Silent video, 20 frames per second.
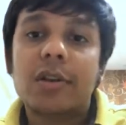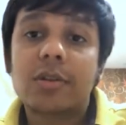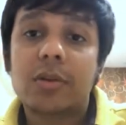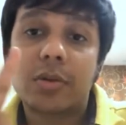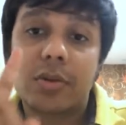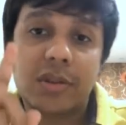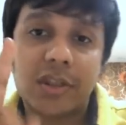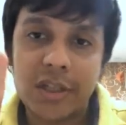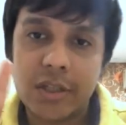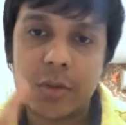
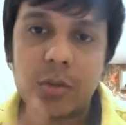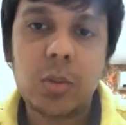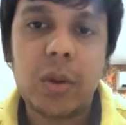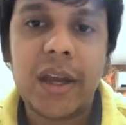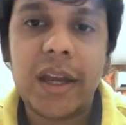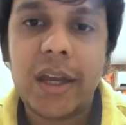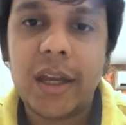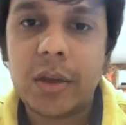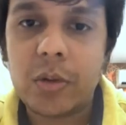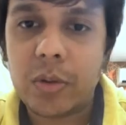So this
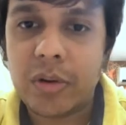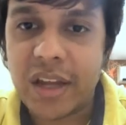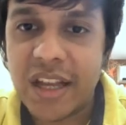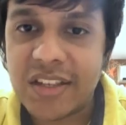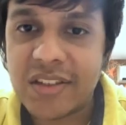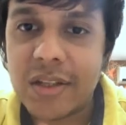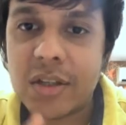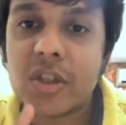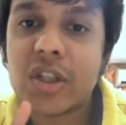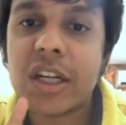way you're
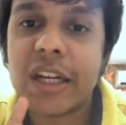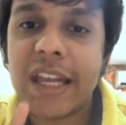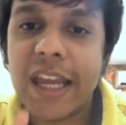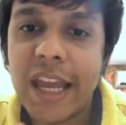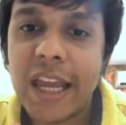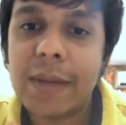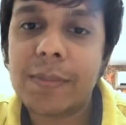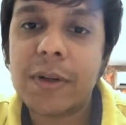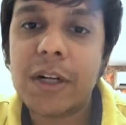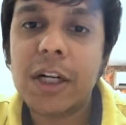
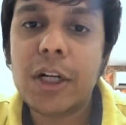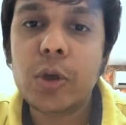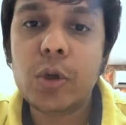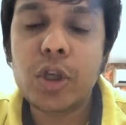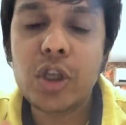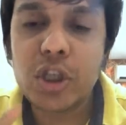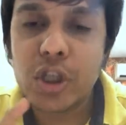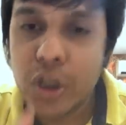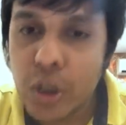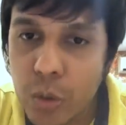essentially able
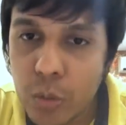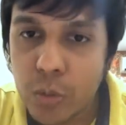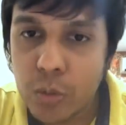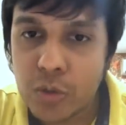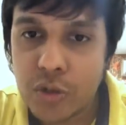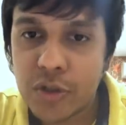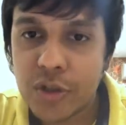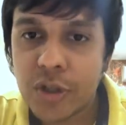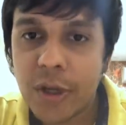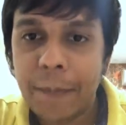to
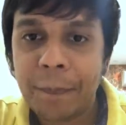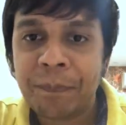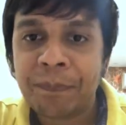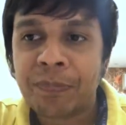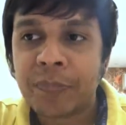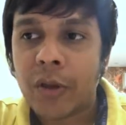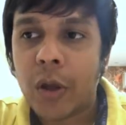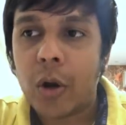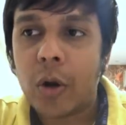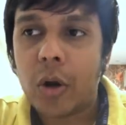use
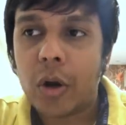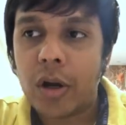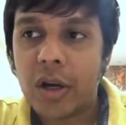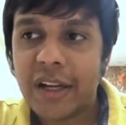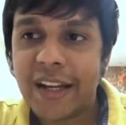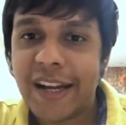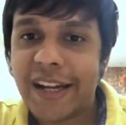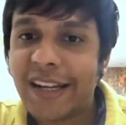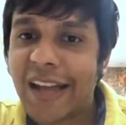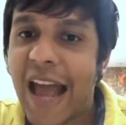
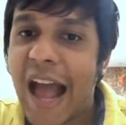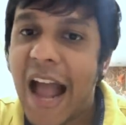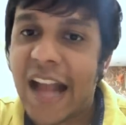or get